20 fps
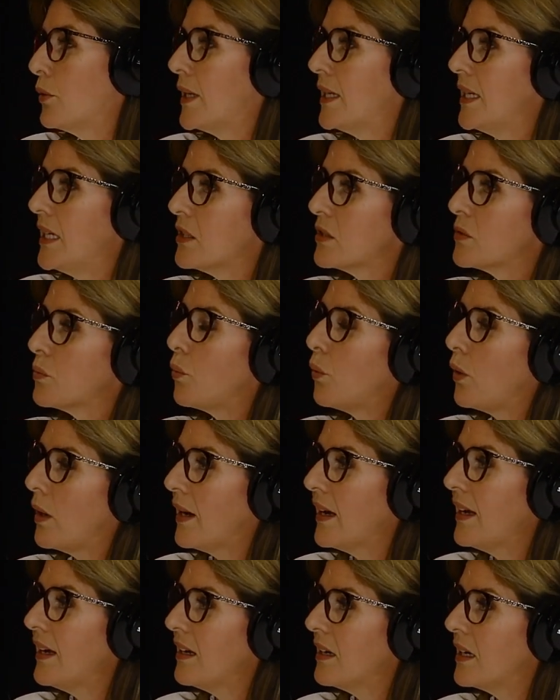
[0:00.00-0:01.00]
And here's
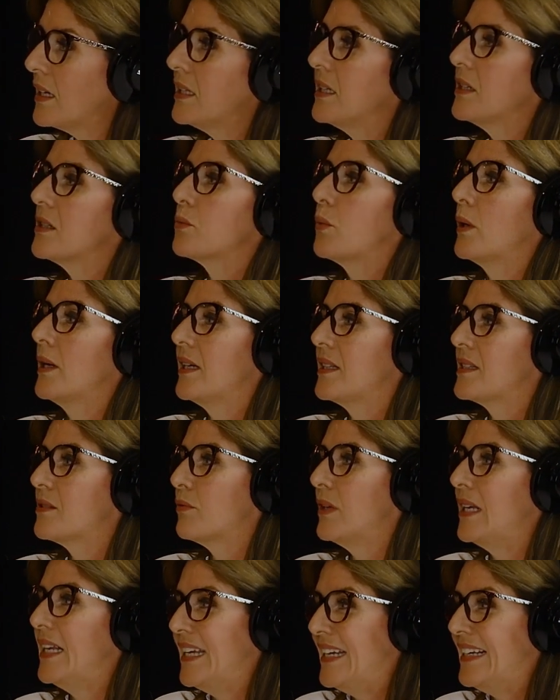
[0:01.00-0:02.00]
why. And here's why it's
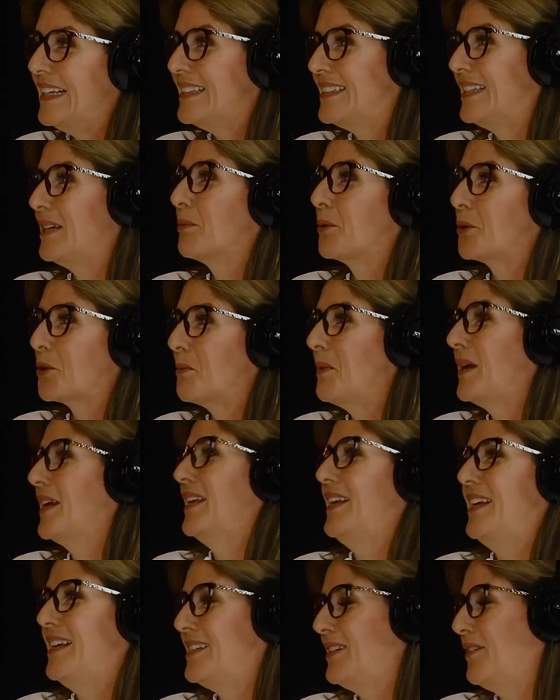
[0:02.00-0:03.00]
really easy. And we're going to make
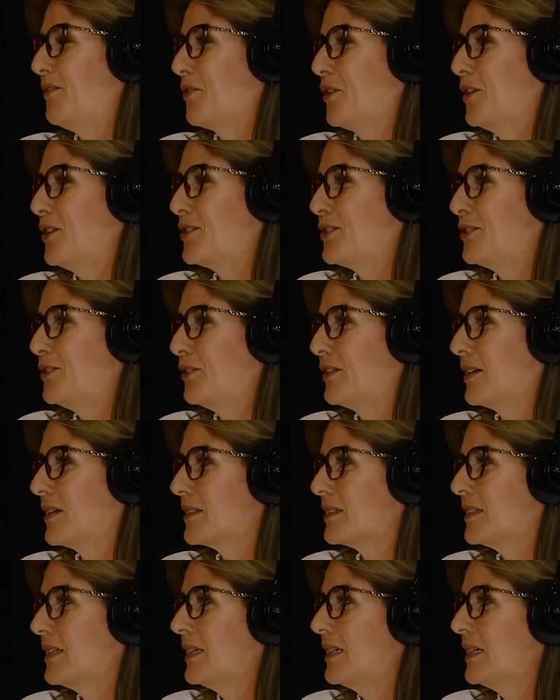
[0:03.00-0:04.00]
it easy for you to do that.
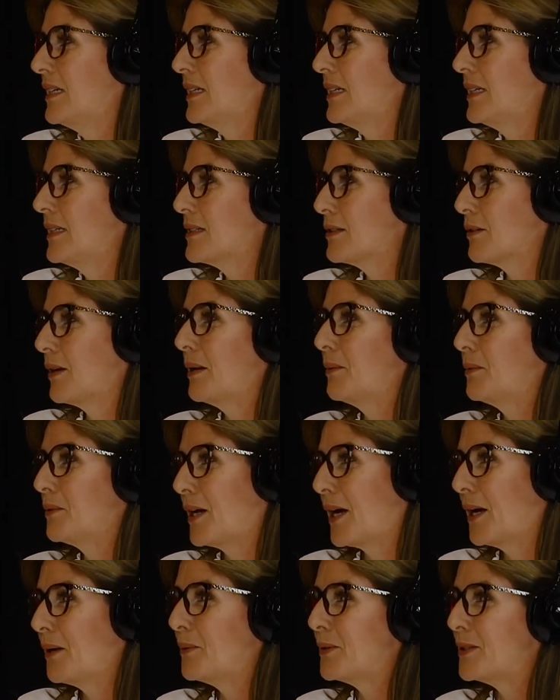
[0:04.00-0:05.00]

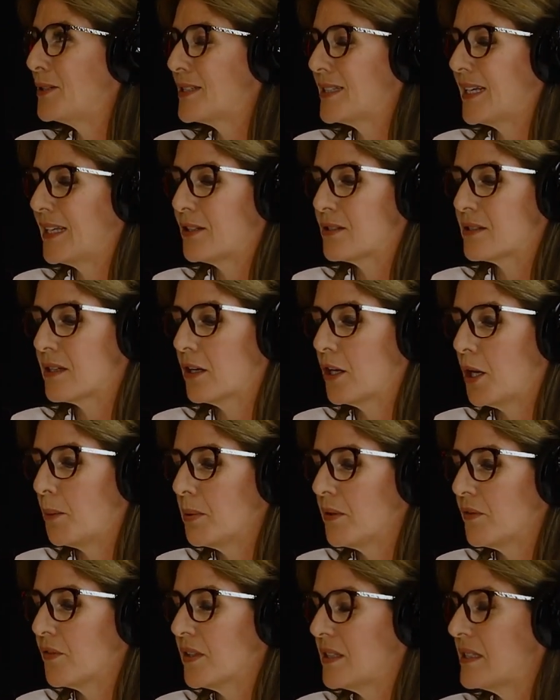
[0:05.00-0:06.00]
I would say there's a
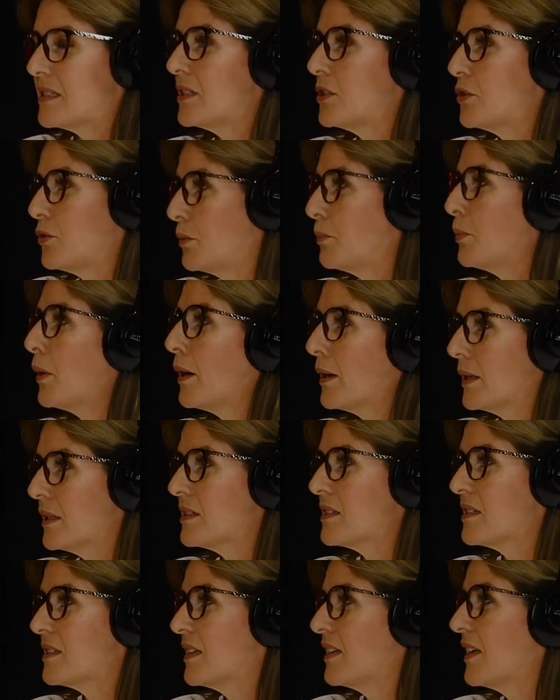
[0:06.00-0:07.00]
couple of constituent
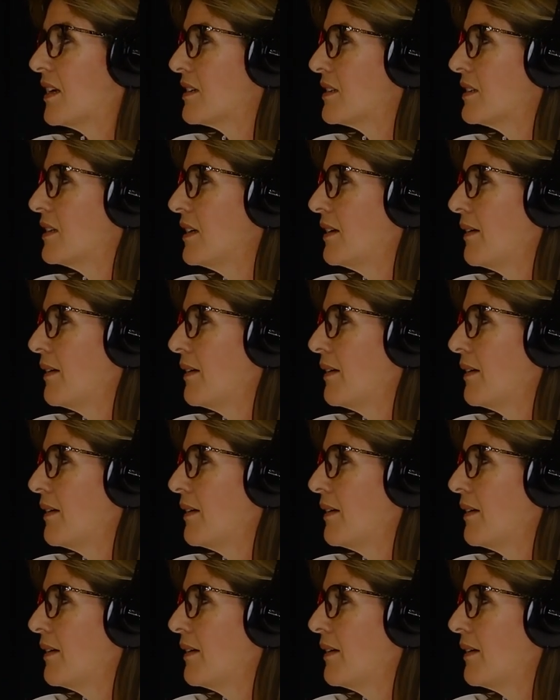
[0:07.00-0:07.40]
parts to that.